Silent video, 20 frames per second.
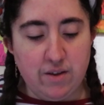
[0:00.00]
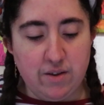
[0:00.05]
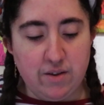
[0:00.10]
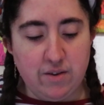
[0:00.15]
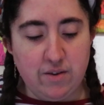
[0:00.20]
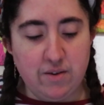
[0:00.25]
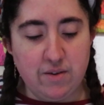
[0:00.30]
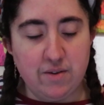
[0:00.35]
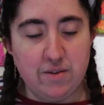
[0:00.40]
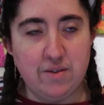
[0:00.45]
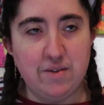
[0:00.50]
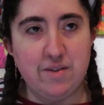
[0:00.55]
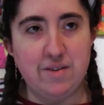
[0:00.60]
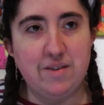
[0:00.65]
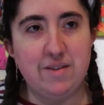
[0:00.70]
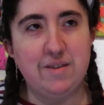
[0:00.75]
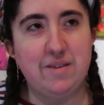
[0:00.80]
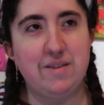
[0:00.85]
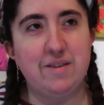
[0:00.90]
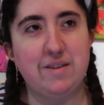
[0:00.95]

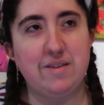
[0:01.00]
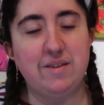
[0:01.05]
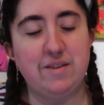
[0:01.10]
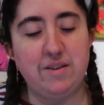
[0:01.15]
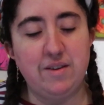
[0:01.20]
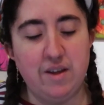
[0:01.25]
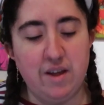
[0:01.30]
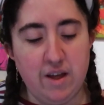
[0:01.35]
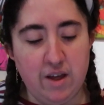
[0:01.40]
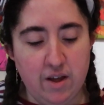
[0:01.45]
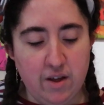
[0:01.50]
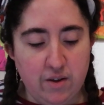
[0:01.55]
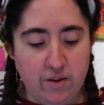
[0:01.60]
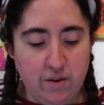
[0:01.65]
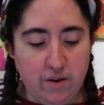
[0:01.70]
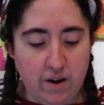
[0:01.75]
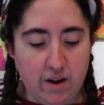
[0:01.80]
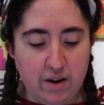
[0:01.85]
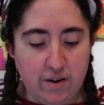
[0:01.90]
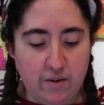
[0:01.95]

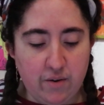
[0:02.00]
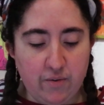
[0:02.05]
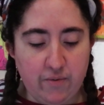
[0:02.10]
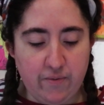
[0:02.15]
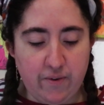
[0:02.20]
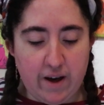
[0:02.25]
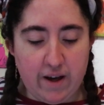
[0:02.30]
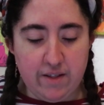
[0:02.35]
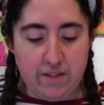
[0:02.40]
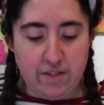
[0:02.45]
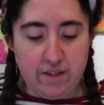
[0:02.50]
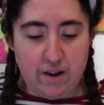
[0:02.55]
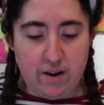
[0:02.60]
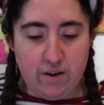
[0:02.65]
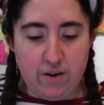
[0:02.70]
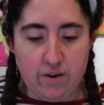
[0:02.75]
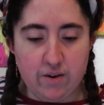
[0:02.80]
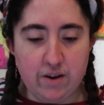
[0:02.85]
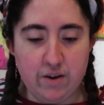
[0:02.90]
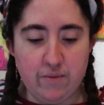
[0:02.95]
You are no fun, said
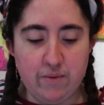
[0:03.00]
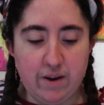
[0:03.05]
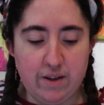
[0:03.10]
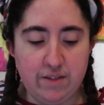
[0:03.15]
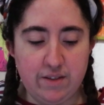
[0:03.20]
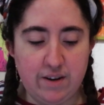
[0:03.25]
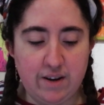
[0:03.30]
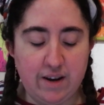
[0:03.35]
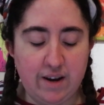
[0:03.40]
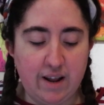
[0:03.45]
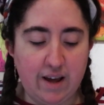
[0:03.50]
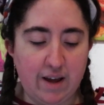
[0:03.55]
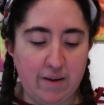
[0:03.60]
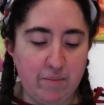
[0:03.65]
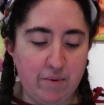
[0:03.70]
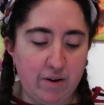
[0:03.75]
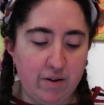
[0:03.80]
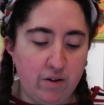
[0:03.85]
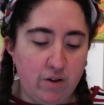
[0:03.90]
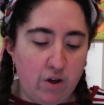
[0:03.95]
Loki, raising an
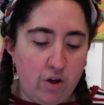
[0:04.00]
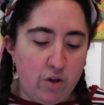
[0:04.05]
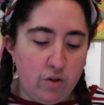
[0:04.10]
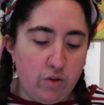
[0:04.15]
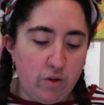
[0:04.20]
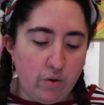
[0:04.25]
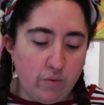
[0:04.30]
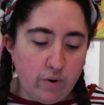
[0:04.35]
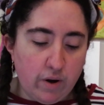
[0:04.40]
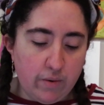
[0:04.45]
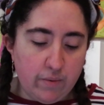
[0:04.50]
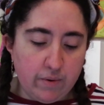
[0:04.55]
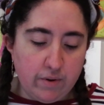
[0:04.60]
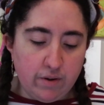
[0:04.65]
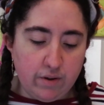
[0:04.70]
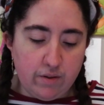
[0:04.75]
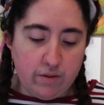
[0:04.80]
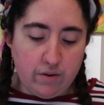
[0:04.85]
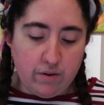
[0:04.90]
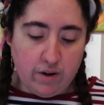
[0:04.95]
eyebrow. So what will
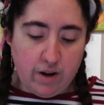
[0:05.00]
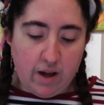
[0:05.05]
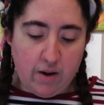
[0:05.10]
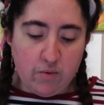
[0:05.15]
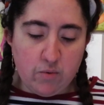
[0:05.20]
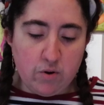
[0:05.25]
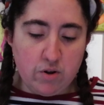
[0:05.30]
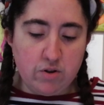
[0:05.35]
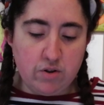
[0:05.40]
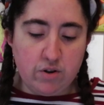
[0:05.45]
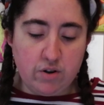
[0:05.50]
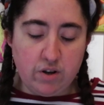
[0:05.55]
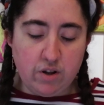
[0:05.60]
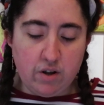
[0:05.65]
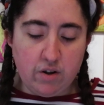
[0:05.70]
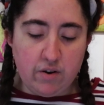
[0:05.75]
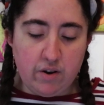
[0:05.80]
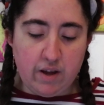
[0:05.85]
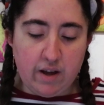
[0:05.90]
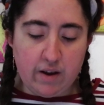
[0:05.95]
you do now with your
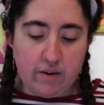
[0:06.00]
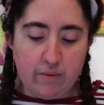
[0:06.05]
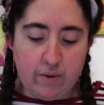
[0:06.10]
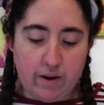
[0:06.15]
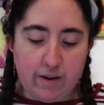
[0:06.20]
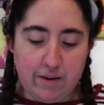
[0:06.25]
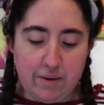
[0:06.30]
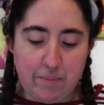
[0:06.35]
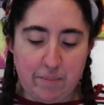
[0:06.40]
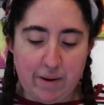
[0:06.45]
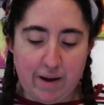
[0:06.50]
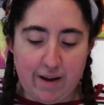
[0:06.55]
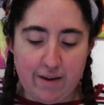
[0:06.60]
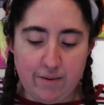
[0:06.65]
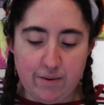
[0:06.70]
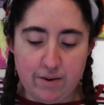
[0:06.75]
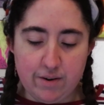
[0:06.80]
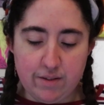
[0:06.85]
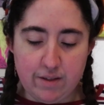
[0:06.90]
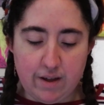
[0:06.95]
newly acquired
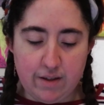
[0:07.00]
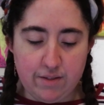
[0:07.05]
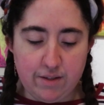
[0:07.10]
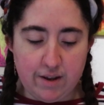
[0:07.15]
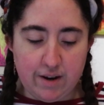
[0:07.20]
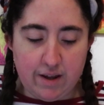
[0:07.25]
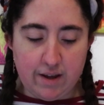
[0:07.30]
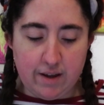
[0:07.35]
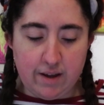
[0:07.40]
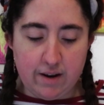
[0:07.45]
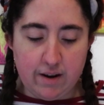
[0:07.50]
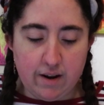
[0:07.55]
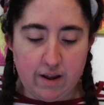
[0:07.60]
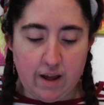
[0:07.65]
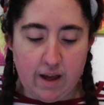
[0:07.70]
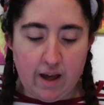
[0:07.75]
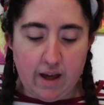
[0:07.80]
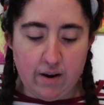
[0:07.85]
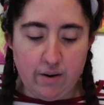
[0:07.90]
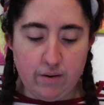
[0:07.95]
powers? Asked Anahid.
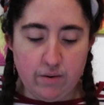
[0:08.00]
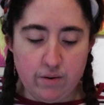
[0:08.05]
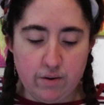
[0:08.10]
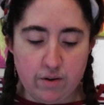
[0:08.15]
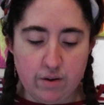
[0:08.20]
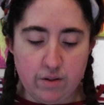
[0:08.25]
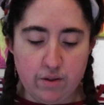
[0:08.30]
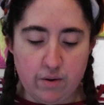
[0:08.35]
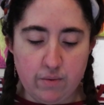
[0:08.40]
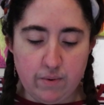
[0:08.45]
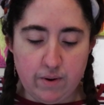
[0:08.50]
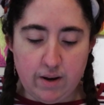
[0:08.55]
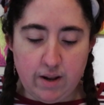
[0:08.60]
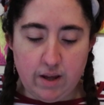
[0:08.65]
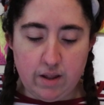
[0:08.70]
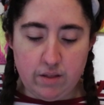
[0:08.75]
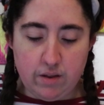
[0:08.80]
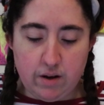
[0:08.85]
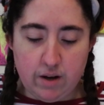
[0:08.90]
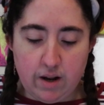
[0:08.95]
I don't know, there
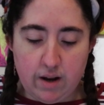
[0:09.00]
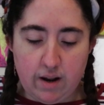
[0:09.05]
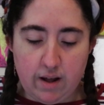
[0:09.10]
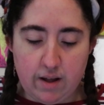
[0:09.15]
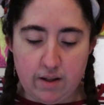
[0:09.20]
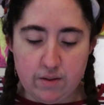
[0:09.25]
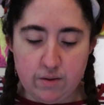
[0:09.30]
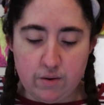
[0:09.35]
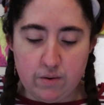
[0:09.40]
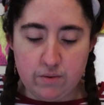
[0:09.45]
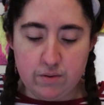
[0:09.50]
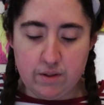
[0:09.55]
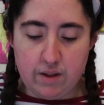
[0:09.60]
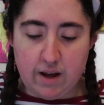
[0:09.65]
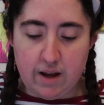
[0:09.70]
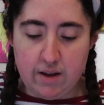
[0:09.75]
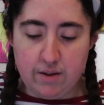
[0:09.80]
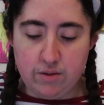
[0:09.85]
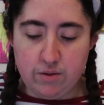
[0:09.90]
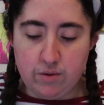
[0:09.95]
really isn't a lot of
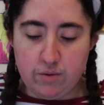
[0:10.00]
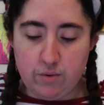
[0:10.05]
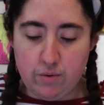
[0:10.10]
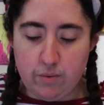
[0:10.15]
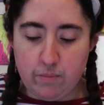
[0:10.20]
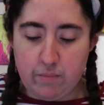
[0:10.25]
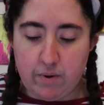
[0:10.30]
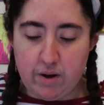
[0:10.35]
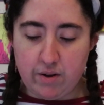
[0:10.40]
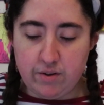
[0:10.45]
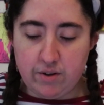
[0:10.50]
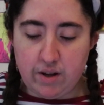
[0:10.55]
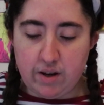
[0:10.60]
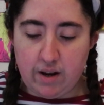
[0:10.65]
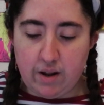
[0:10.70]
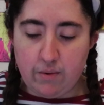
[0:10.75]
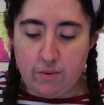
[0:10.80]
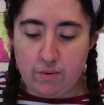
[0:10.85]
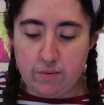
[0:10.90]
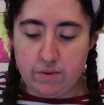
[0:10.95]
time to do much, and
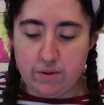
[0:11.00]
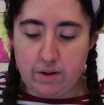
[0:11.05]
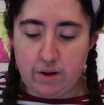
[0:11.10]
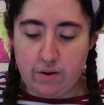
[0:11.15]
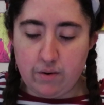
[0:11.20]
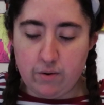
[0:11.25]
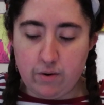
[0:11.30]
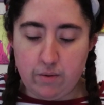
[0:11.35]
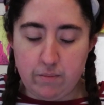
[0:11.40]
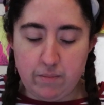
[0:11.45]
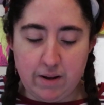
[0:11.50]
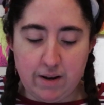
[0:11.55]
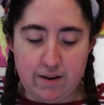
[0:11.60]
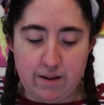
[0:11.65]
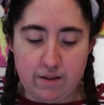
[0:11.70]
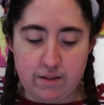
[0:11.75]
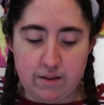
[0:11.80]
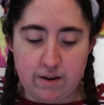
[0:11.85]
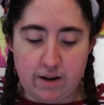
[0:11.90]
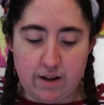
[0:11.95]
I will return home in
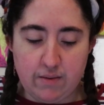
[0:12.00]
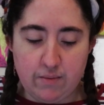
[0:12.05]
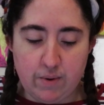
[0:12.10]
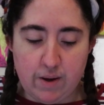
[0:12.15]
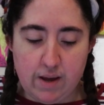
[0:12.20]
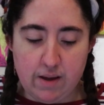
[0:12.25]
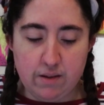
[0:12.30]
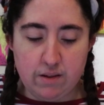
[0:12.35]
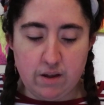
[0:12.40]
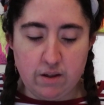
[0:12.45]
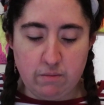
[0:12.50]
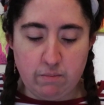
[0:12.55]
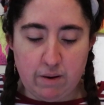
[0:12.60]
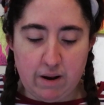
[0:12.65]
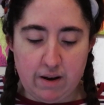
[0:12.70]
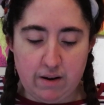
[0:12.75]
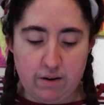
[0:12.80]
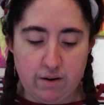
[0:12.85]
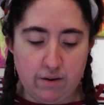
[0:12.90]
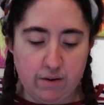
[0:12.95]
less than a week,
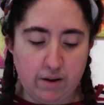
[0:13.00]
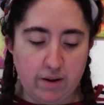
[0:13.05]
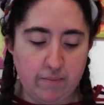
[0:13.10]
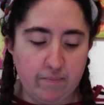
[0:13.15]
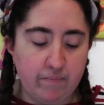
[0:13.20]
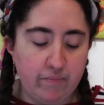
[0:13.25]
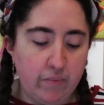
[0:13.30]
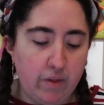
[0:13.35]
explained Loki.